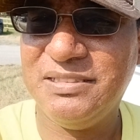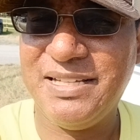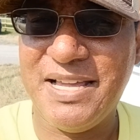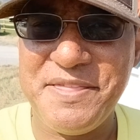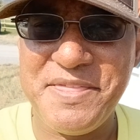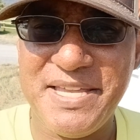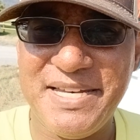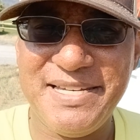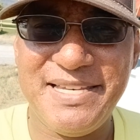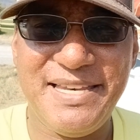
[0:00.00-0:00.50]

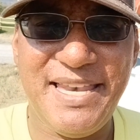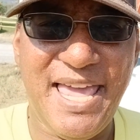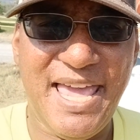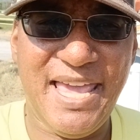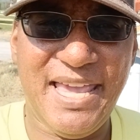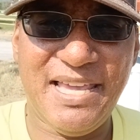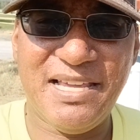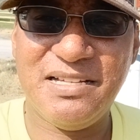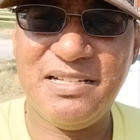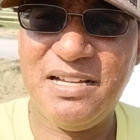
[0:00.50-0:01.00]
And then
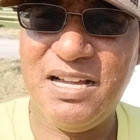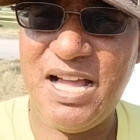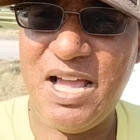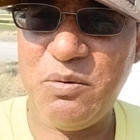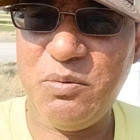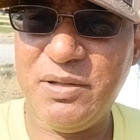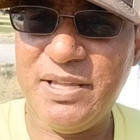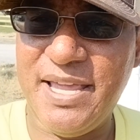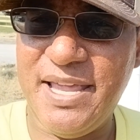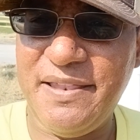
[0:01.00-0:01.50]
today I
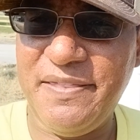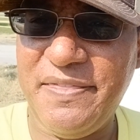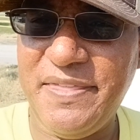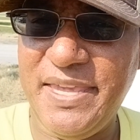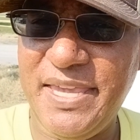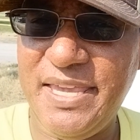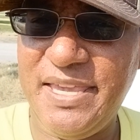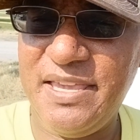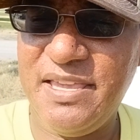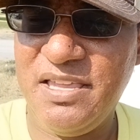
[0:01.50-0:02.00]
will get
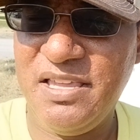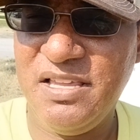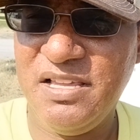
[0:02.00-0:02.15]
the